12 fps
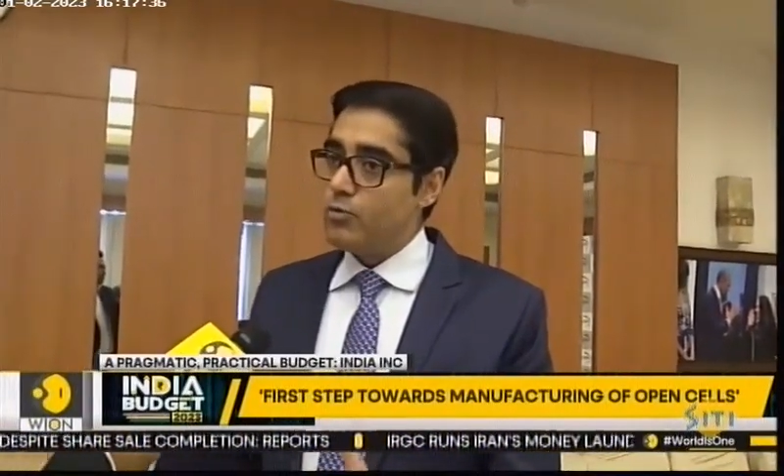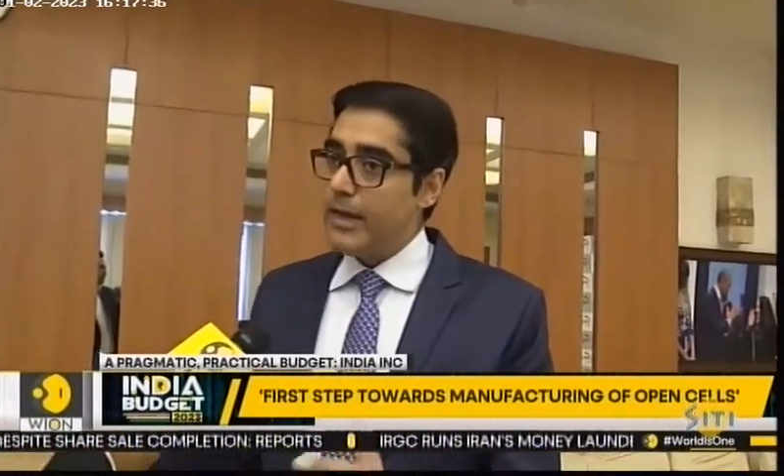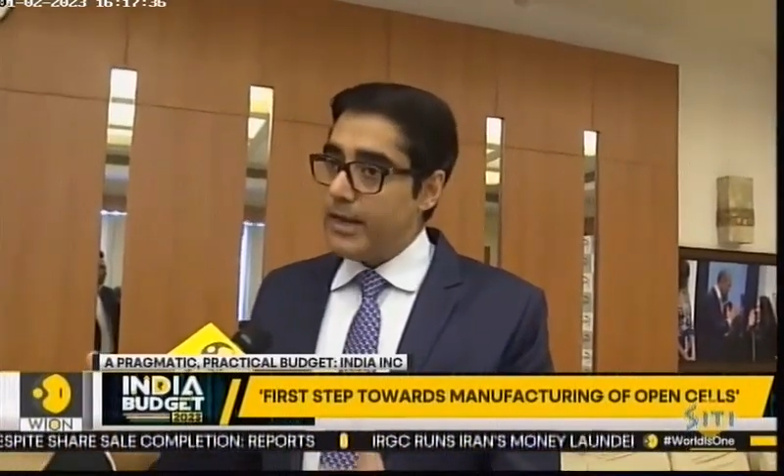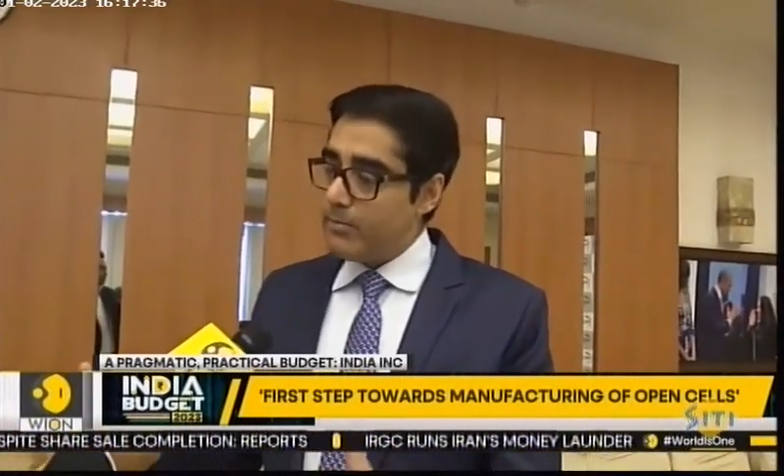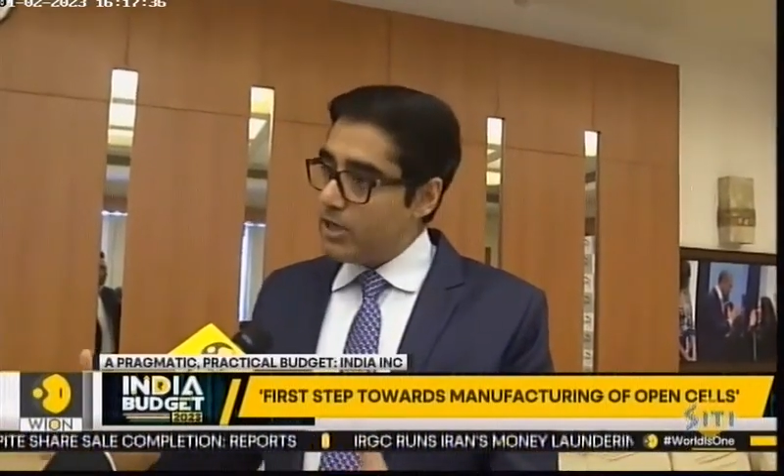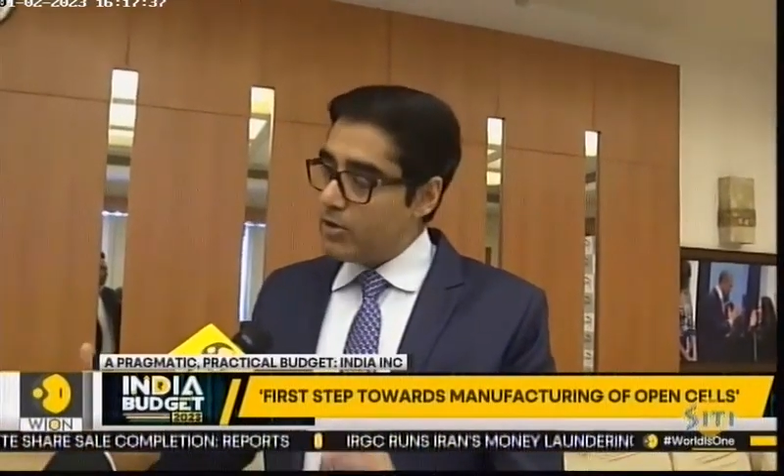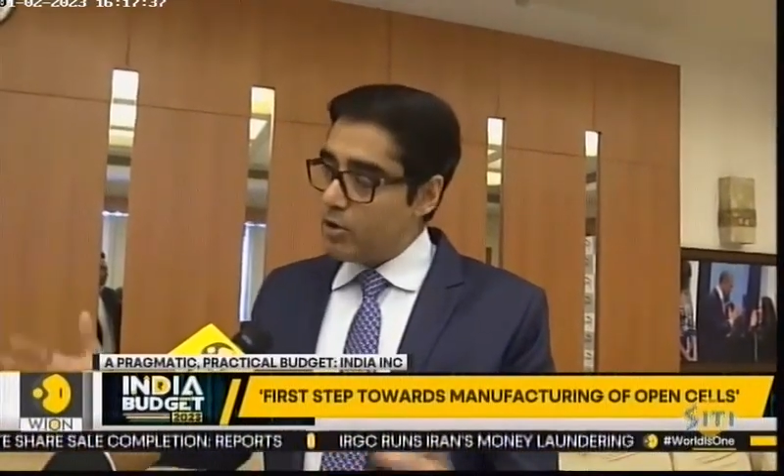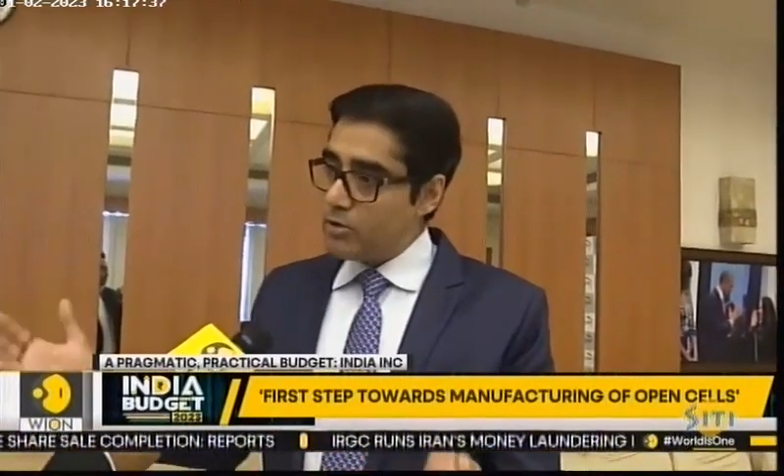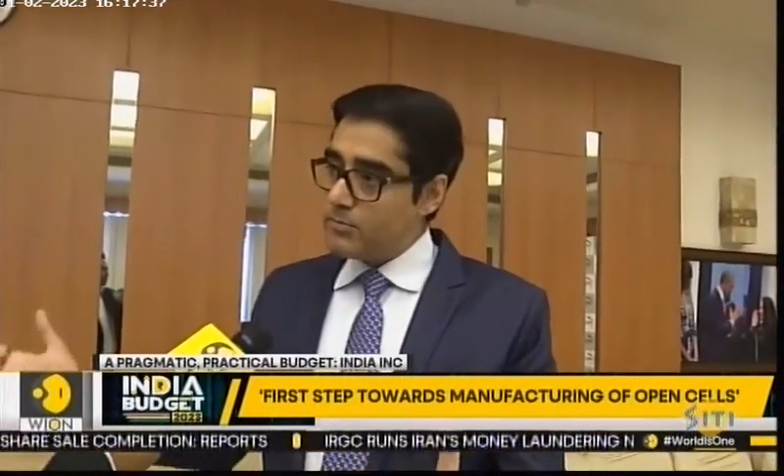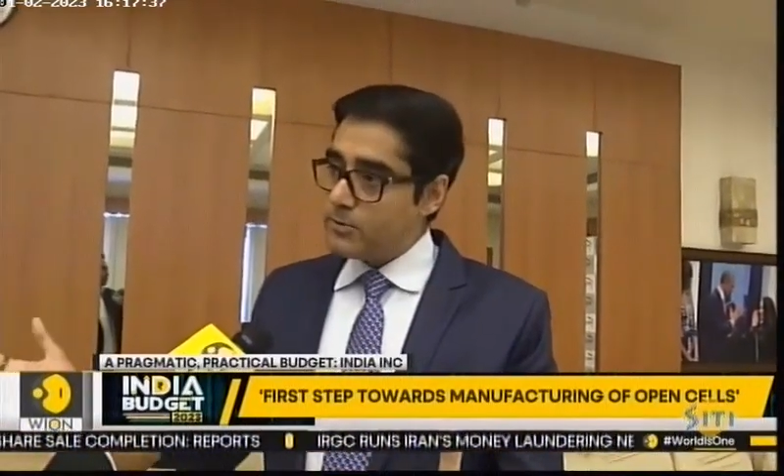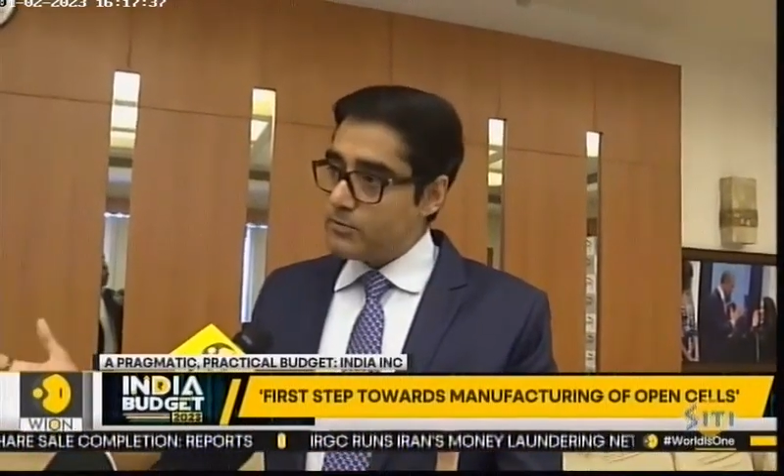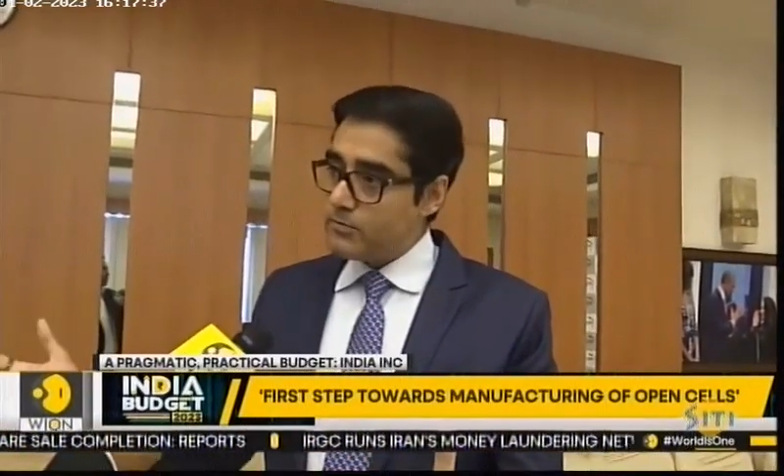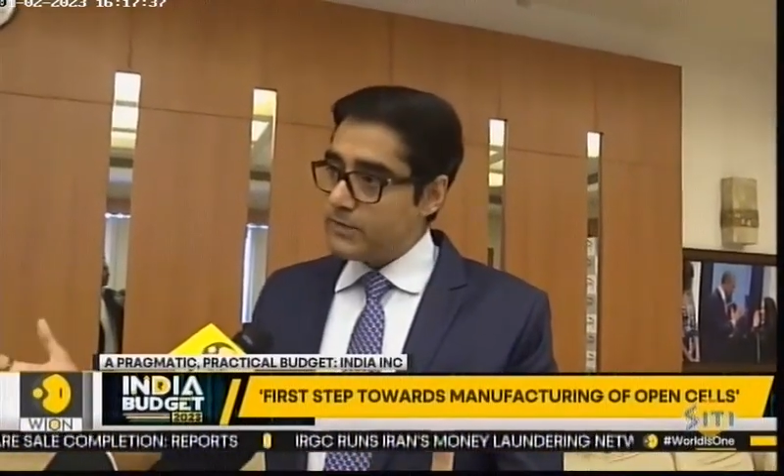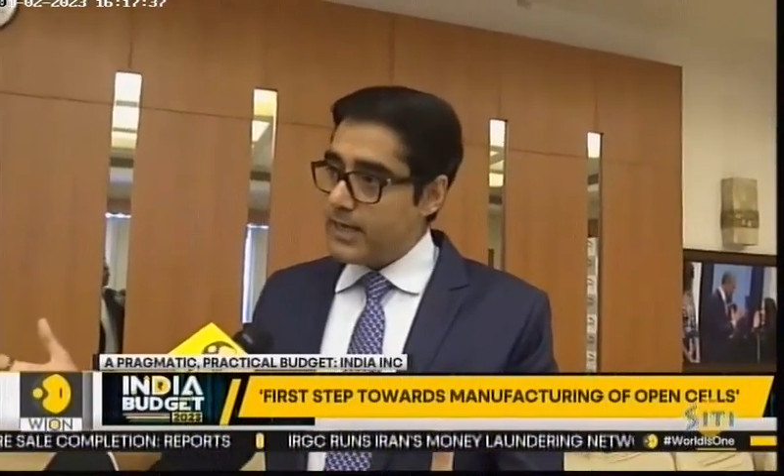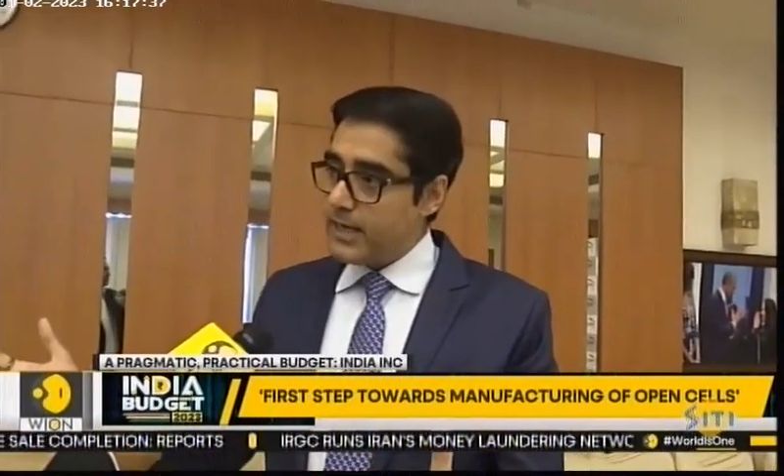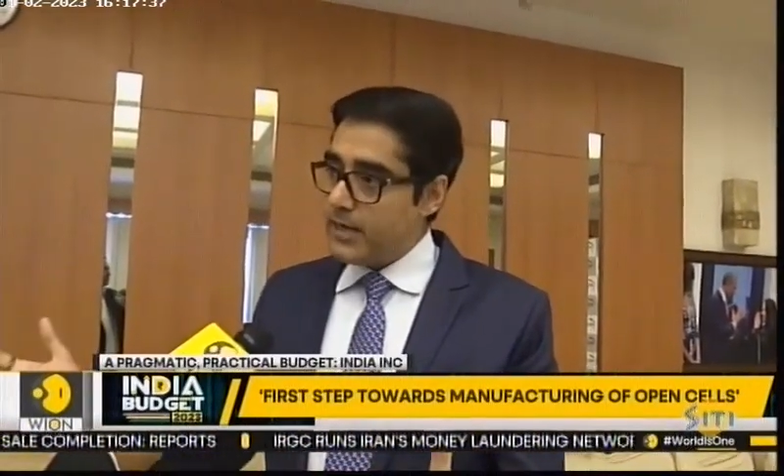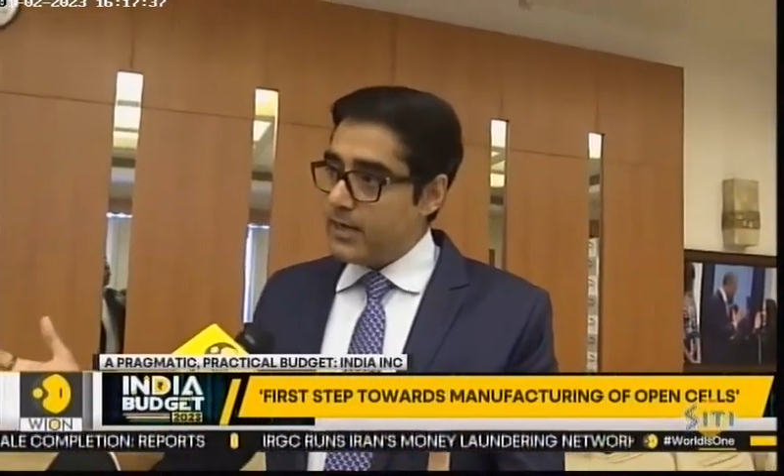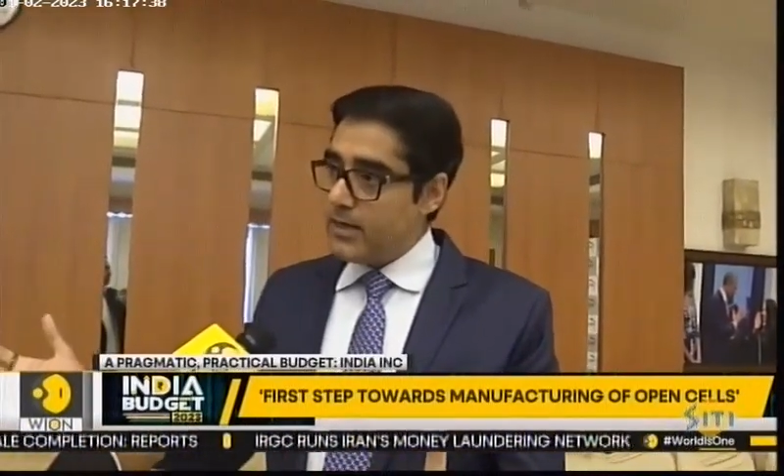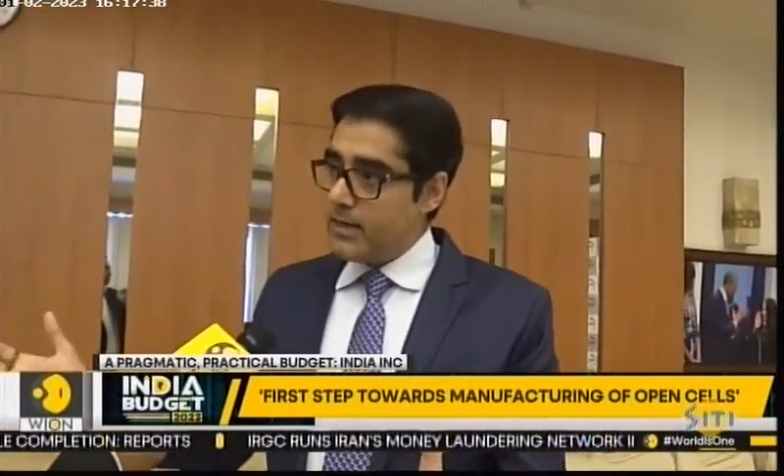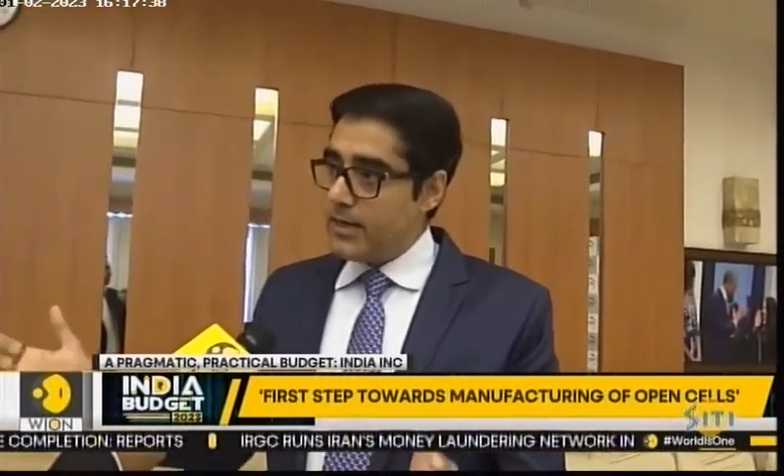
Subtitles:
to enable economies of scale,